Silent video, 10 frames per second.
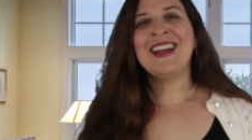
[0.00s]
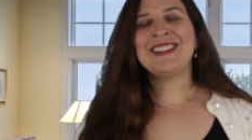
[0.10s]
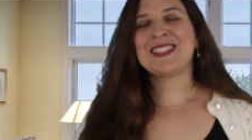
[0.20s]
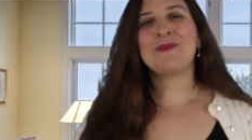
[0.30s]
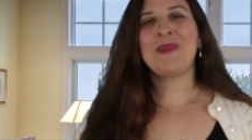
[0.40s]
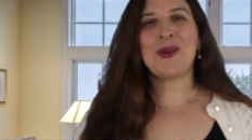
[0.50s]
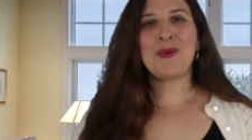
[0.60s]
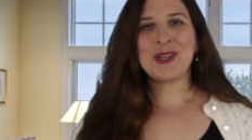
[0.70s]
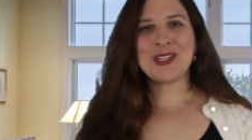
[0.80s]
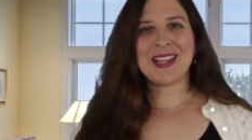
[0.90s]
It doesn't matter
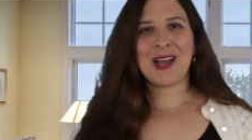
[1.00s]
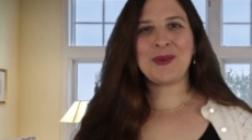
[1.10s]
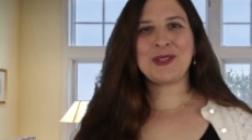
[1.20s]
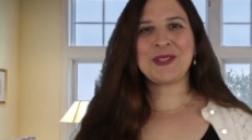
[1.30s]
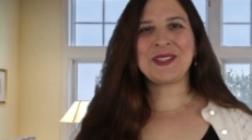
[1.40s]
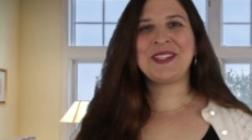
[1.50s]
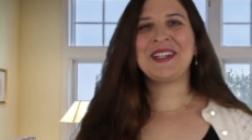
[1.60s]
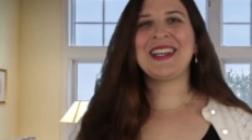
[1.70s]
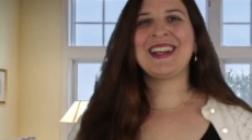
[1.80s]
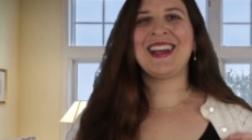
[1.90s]
which language you're
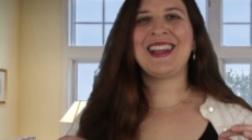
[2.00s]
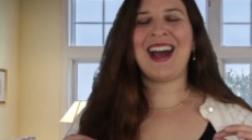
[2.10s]
learning.